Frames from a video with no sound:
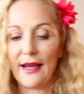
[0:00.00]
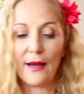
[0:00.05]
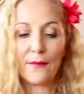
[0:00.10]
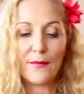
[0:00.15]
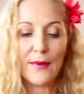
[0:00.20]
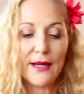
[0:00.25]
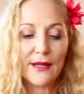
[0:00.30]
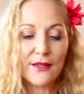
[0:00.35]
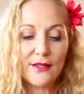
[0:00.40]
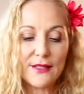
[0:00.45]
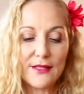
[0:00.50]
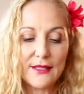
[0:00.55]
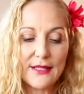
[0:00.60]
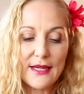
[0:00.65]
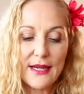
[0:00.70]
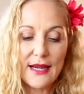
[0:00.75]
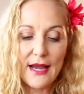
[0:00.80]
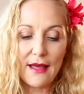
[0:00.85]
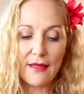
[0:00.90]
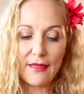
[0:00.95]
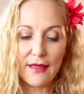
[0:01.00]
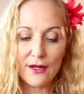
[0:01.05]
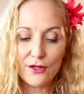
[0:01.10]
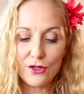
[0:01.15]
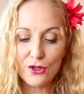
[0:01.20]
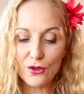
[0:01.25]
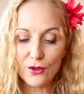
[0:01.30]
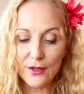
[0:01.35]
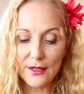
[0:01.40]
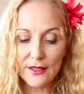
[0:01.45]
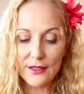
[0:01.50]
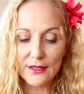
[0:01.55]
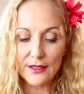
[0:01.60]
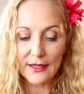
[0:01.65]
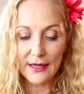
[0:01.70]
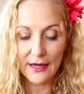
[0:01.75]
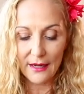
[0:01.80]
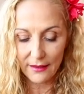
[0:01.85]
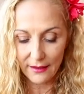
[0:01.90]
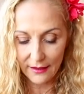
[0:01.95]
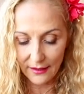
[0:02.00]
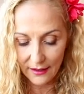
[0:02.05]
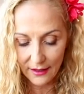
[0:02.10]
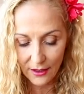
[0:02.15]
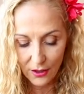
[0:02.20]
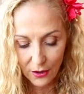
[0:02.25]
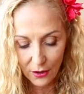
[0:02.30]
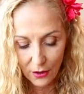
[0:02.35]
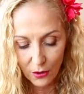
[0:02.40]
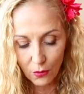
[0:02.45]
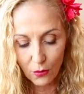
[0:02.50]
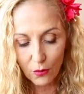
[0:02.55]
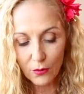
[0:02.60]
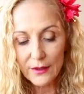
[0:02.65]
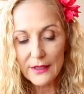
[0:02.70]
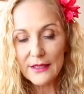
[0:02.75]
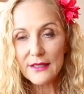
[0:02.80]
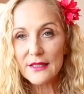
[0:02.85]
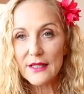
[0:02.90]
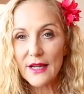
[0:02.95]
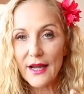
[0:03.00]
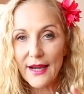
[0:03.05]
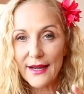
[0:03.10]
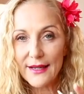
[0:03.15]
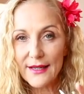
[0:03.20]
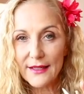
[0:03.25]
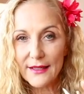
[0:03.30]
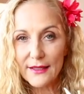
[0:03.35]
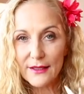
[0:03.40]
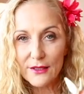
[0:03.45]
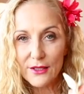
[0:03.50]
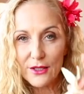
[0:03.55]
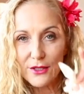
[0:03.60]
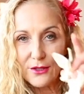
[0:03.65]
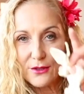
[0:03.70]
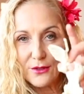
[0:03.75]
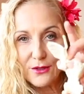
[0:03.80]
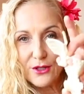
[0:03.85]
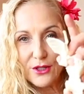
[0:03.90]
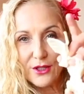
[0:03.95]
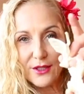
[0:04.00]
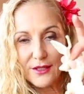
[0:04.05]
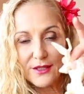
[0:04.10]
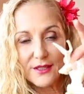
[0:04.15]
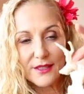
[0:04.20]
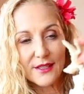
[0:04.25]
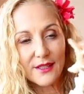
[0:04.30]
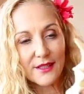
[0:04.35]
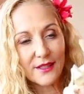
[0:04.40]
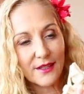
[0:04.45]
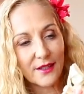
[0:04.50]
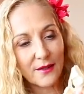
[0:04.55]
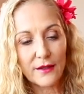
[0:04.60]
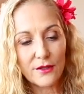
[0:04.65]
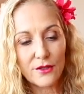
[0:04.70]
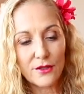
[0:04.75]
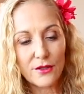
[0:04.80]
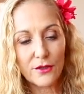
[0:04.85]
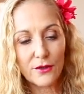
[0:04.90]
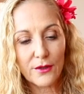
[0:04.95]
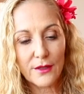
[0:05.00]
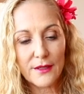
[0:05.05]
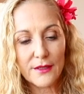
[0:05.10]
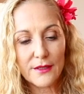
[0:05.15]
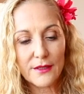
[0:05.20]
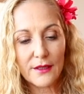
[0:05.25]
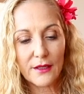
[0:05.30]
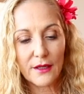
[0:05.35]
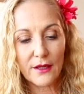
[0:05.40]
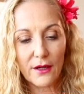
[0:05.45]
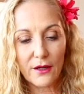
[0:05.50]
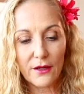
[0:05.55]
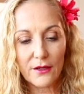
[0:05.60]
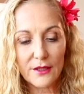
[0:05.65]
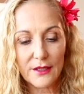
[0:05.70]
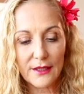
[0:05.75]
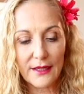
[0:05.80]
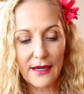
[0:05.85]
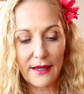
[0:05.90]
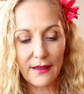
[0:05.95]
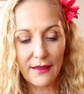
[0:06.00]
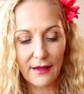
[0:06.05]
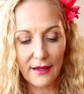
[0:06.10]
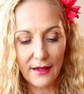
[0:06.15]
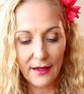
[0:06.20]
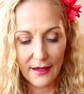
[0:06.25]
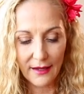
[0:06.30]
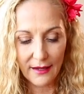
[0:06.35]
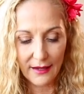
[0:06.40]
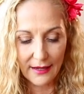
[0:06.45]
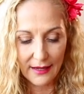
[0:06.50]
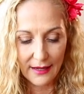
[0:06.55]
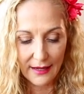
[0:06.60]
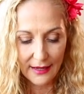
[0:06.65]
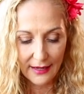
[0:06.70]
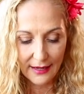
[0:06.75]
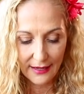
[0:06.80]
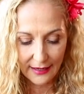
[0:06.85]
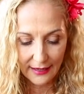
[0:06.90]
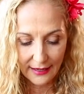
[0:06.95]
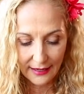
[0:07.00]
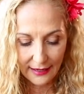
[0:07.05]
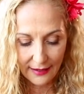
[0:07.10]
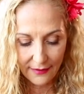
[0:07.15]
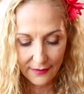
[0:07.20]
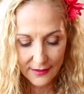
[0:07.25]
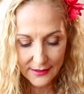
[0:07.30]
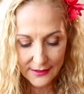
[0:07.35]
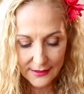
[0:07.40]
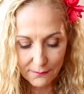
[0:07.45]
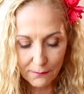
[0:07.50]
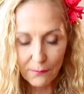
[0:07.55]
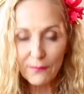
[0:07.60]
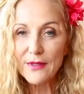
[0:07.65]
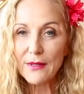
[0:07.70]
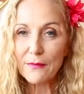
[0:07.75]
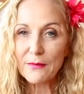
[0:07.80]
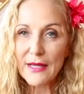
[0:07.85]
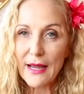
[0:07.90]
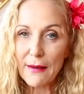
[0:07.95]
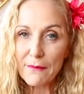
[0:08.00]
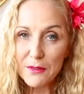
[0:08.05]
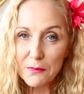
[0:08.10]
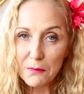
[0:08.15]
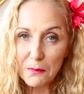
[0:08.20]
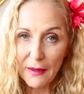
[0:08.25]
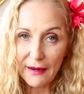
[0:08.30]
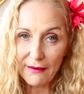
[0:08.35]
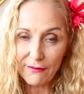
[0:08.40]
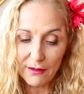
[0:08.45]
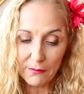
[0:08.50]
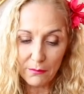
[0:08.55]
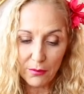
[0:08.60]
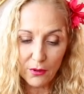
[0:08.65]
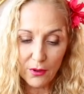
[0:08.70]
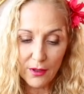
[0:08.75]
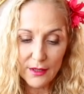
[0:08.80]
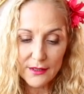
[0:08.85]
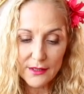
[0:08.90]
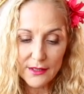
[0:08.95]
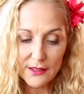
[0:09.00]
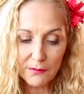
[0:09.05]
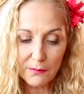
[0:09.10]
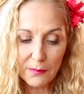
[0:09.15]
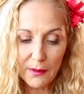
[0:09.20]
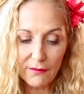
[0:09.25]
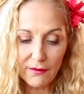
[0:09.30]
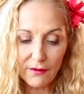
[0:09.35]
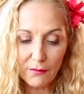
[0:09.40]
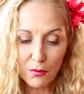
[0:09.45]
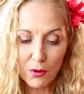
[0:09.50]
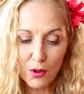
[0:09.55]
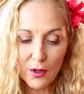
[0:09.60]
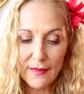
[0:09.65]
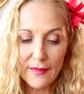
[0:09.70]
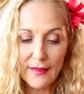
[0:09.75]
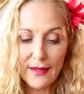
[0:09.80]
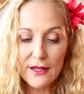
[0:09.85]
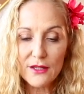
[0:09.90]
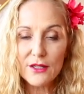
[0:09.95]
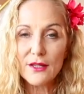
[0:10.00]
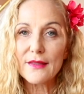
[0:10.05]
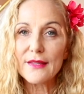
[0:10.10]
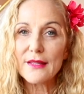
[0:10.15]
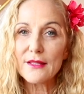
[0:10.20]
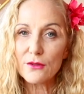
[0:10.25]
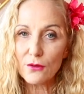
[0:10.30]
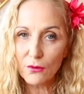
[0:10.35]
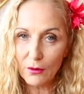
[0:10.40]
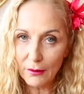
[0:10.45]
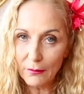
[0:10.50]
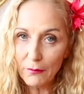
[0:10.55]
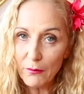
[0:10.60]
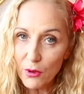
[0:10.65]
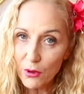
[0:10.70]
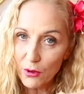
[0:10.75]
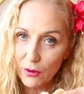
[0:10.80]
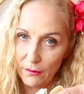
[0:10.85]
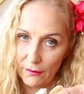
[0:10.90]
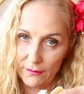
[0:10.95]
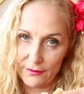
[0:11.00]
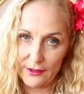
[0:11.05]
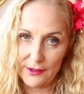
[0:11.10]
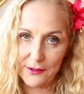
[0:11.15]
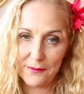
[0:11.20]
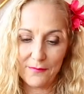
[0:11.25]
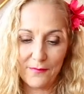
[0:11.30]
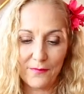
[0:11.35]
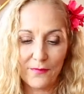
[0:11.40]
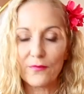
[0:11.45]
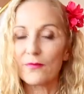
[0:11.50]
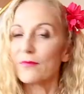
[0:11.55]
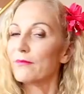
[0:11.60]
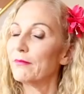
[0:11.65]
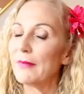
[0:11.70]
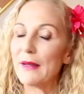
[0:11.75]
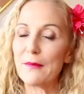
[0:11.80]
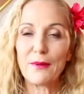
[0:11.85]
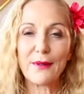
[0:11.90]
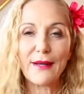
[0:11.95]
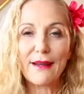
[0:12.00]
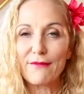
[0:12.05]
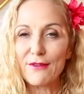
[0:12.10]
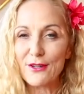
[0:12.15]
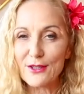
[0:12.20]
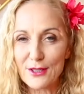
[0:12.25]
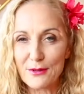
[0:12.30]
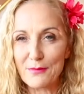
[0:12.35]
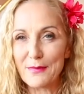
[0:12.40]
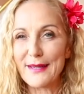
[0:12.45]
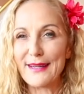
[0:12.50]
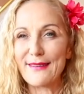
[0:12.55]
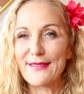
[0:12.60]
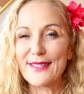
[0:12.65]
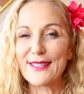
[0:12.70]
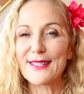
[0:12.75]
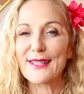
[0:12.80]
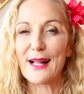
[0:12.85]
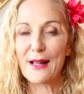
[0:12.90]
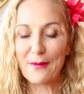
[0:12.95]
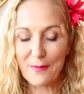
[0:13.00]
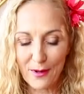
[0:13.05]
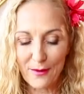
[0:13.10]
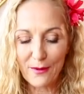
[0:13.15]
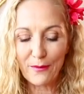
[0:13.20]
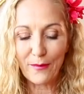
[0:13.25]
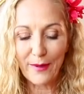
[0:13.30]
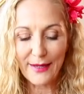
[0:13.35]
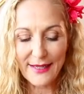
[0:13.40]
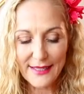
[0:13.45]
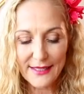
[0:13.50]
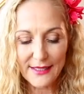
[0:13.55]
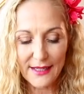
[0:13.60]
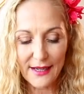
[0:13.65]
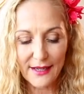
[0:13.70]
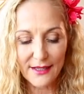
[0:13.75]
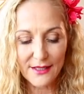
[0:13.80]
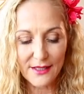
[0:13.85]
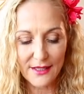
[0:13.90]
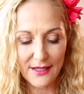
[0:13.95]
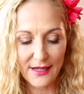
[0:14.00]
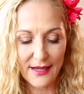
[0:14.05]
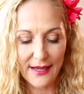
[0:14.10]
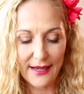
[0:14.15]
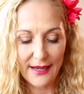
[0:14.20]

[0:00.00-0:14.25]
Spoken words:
And we can see how they join together, all these tiny little sutures, joints that go together. And there's sometimes pivot points, there's a pivot point there, so this all moves. People never used to believe the skull moves, but it does.